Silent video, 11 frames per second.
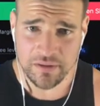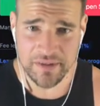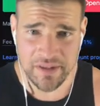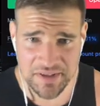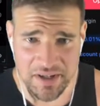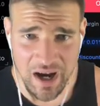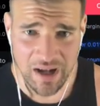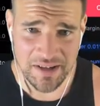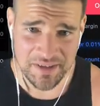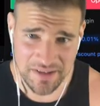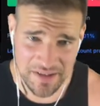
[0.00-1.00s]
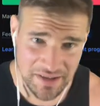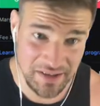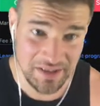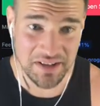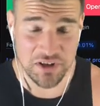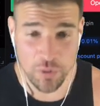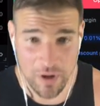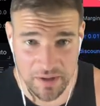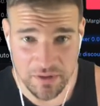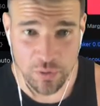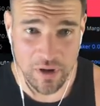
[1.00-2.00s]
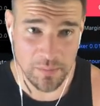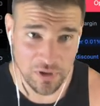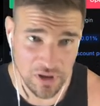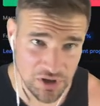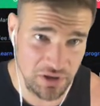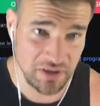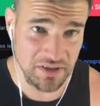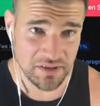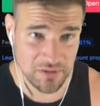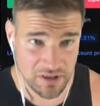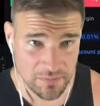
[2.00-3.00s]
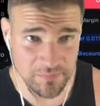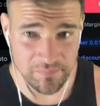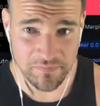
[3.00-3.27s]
This, honestly, this is quite bullish looking to me.